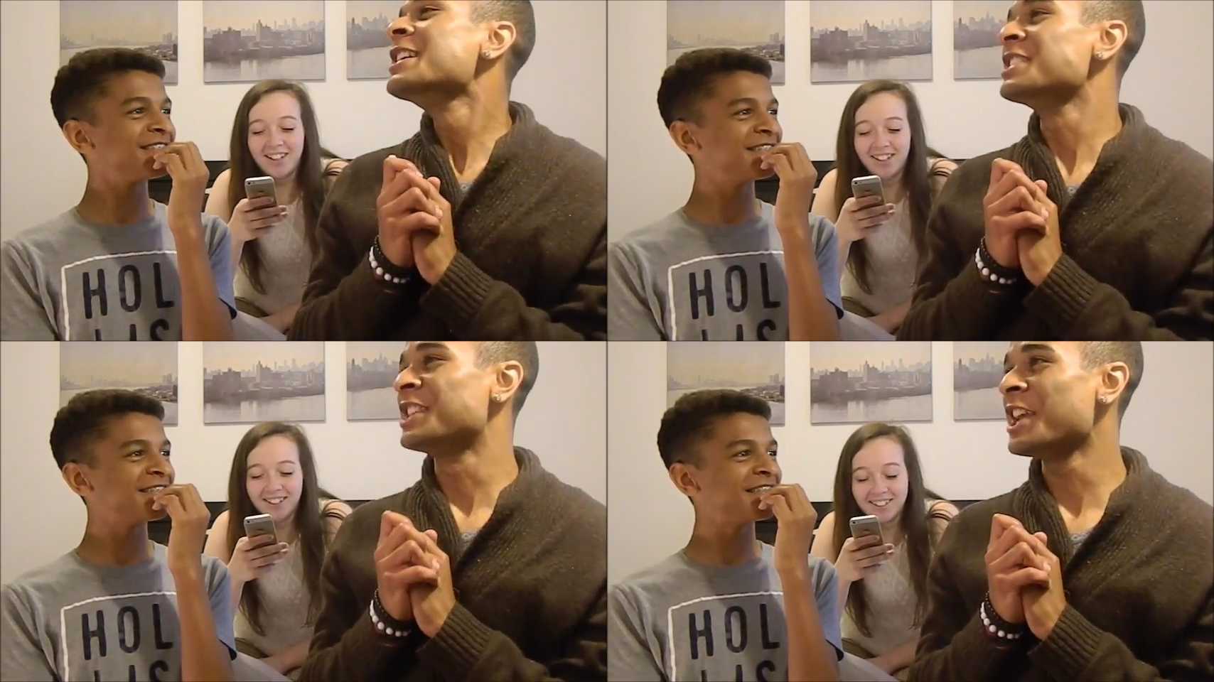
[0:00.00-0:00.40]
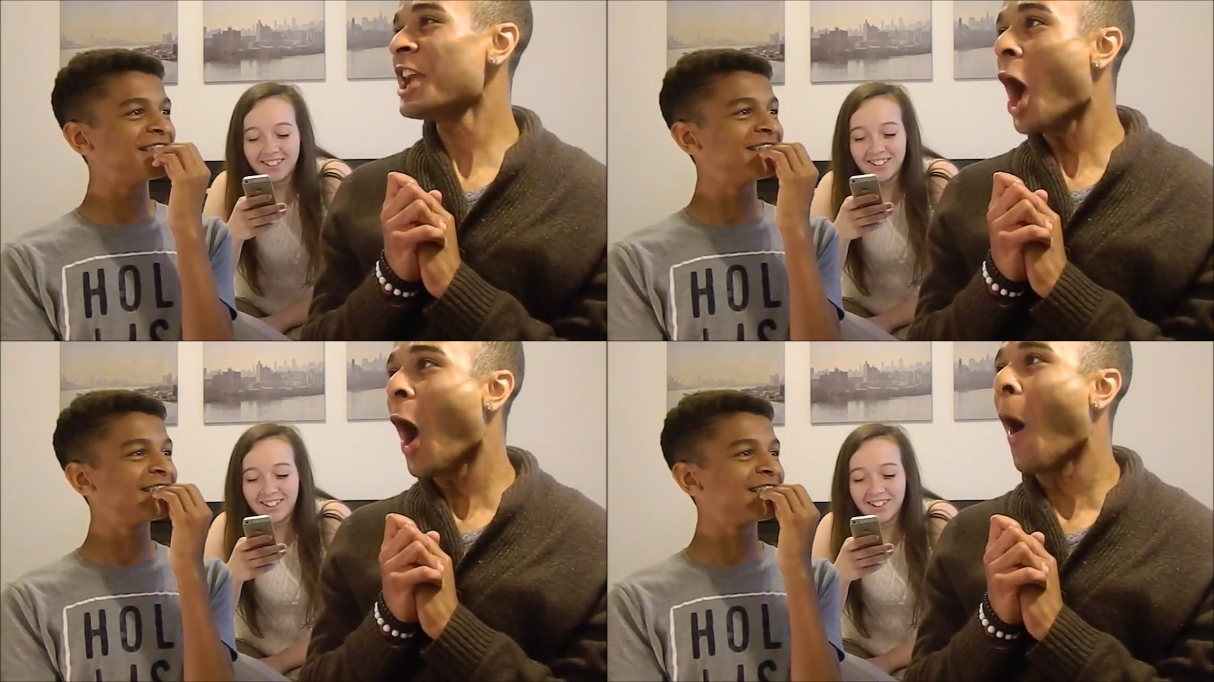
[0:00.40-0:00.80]
Speaker 1: G
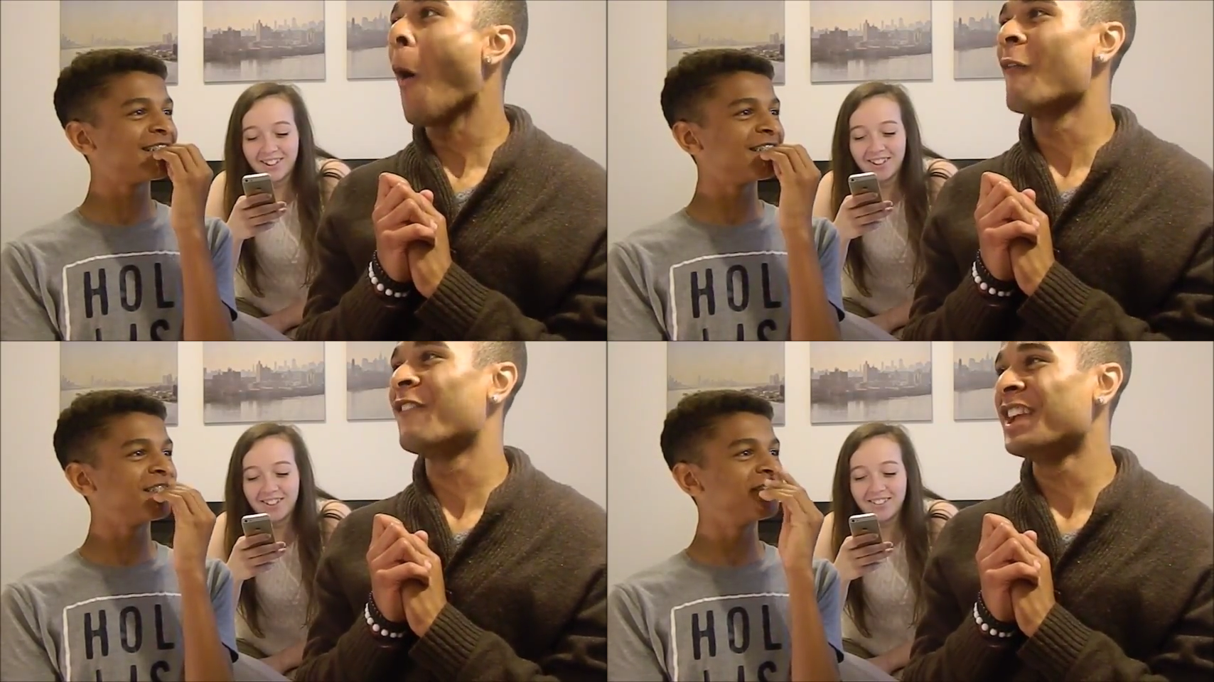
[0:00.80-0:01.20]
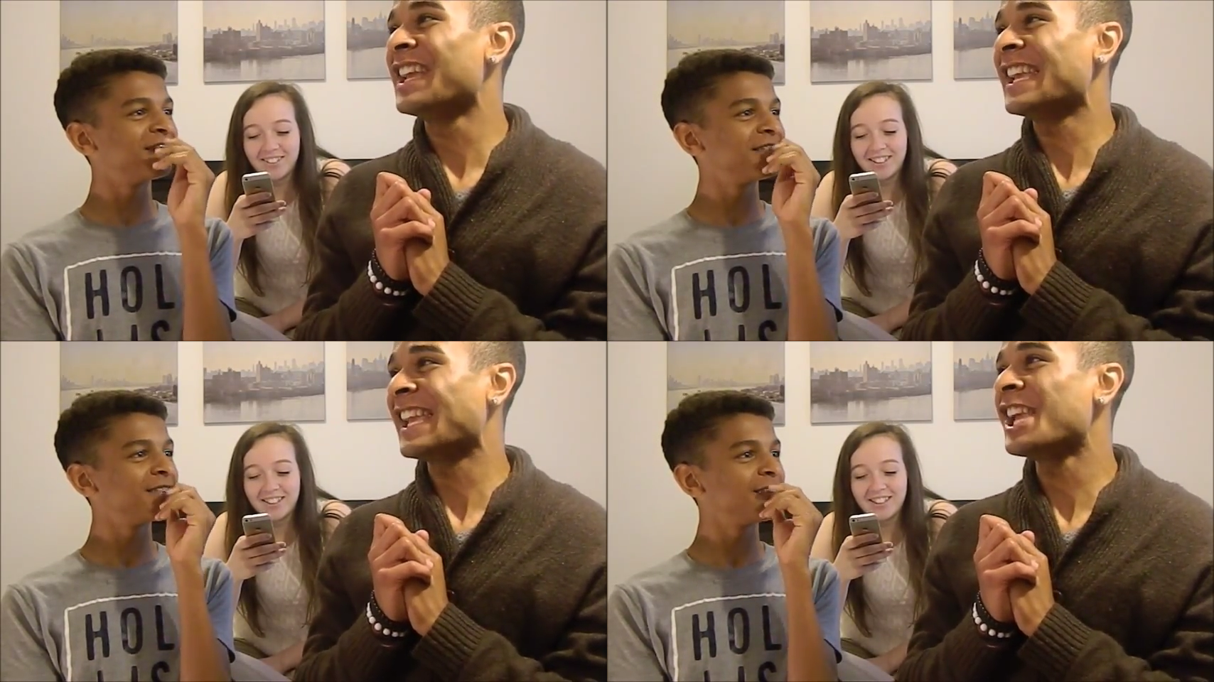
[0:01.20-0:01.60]
O
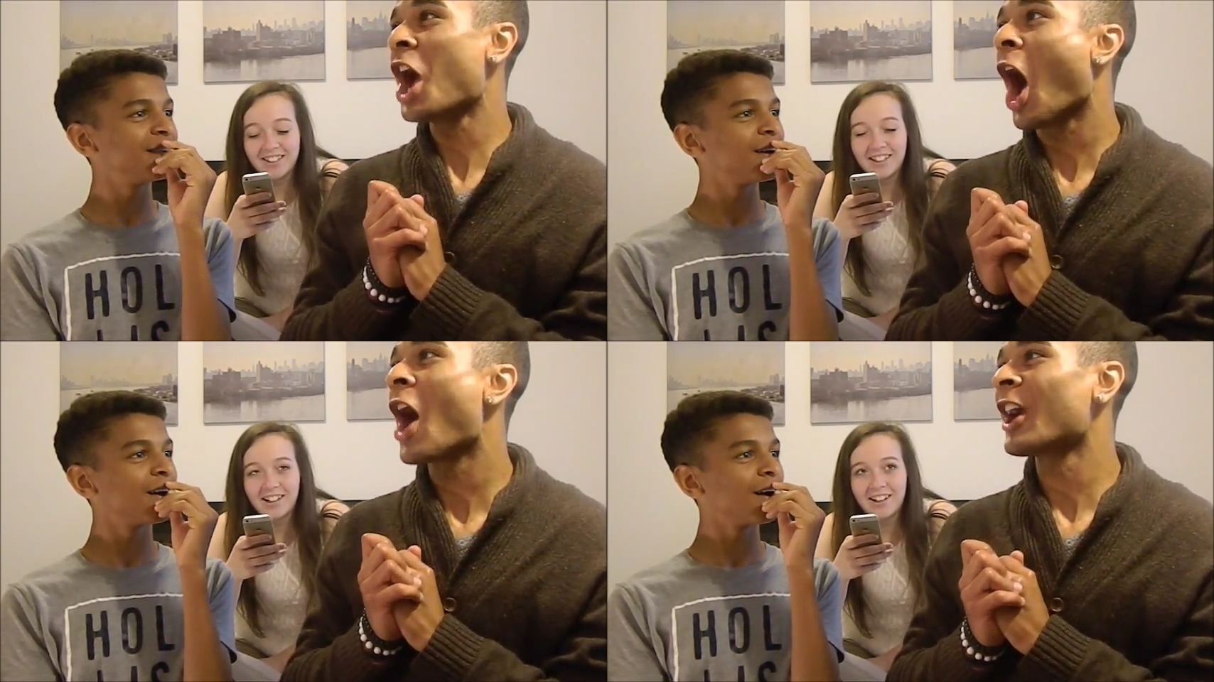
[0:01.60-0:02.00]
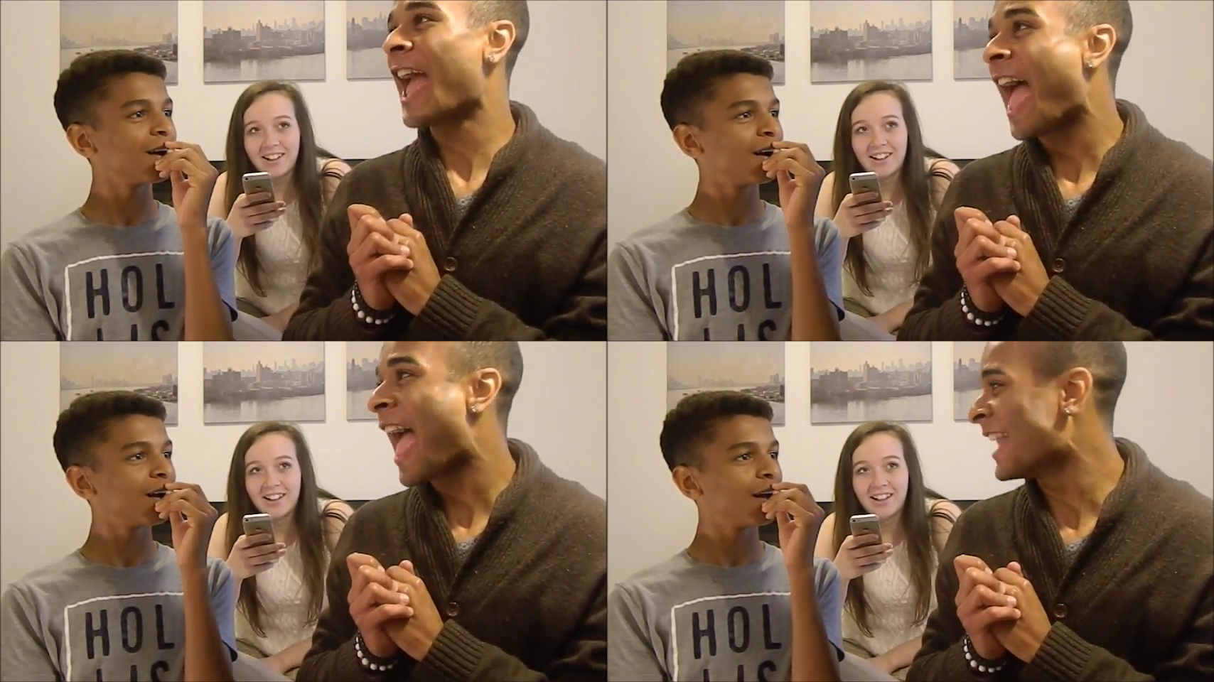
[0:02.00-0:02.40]
B E R
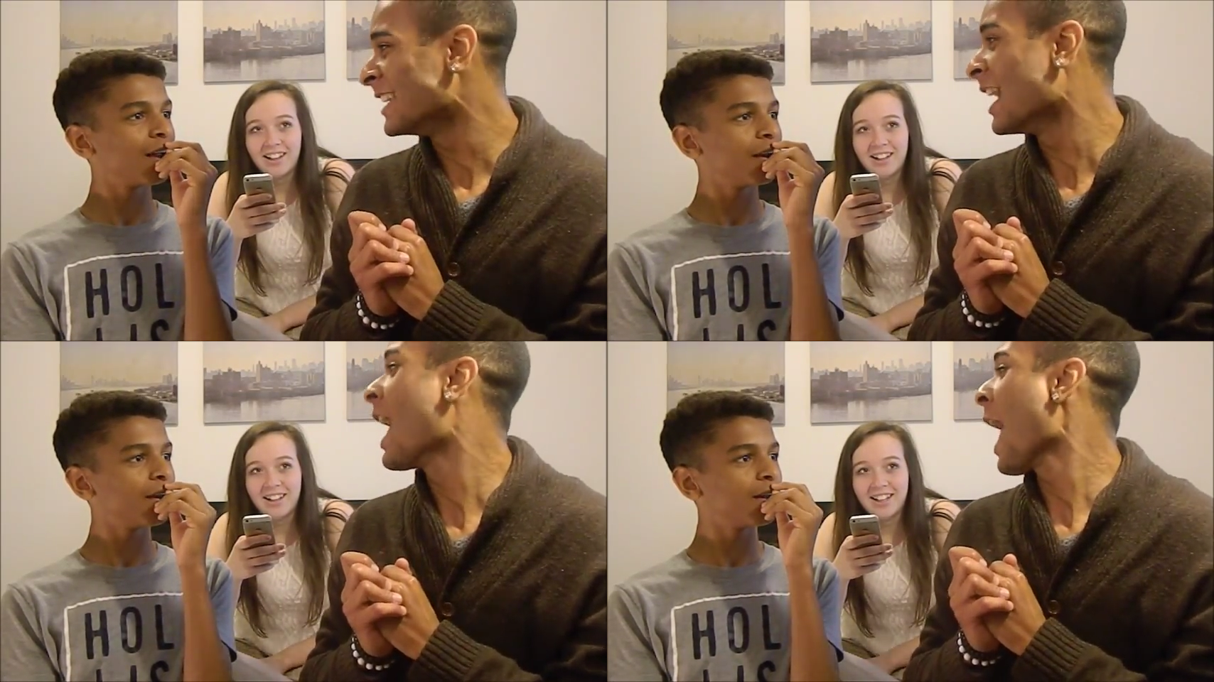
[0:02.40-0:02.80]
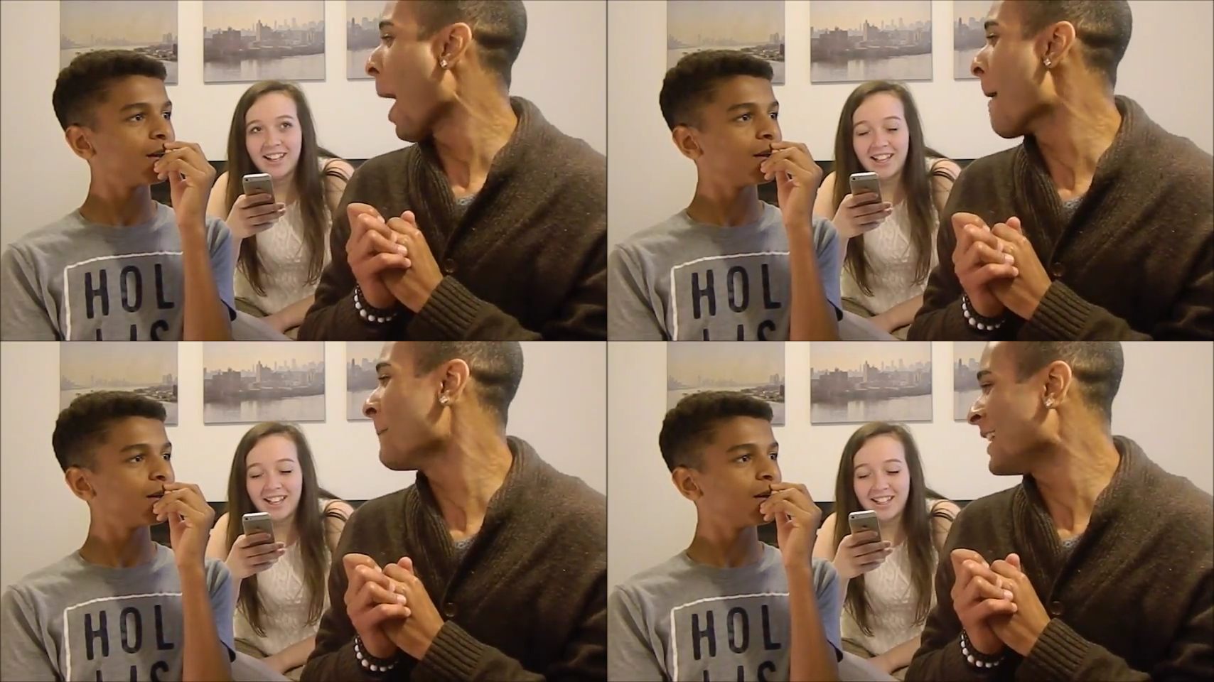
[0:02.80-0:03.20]
N
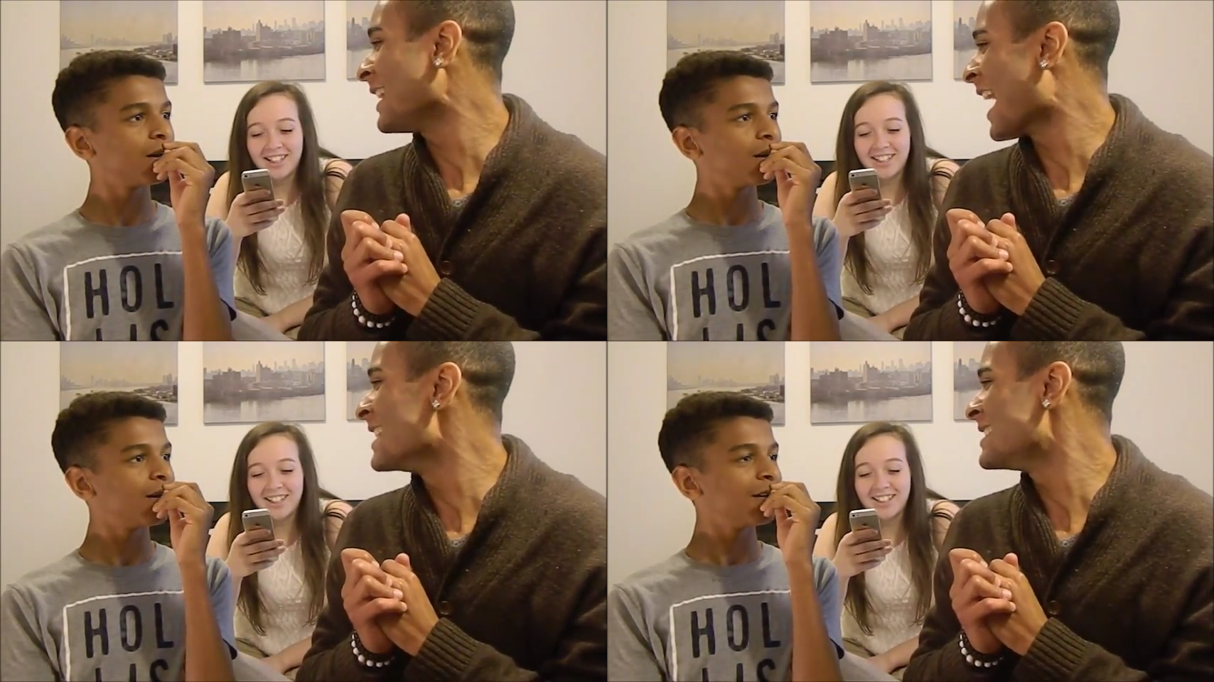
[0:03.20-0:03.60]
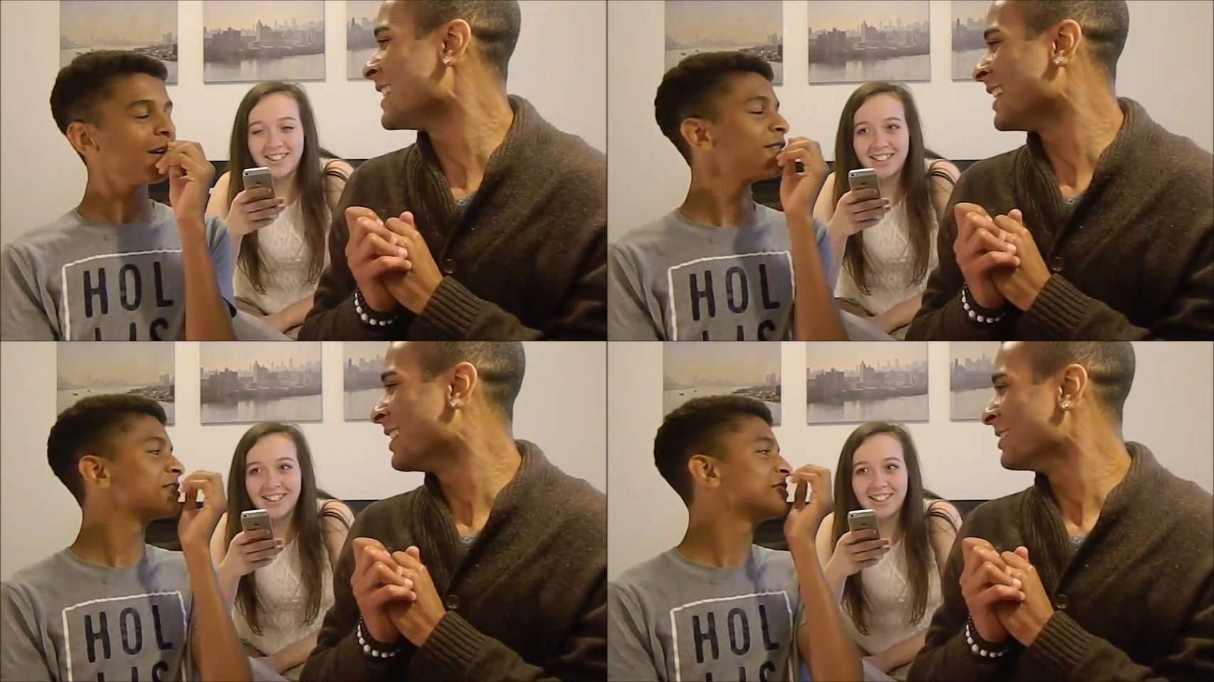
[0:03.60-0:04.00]
M E N T.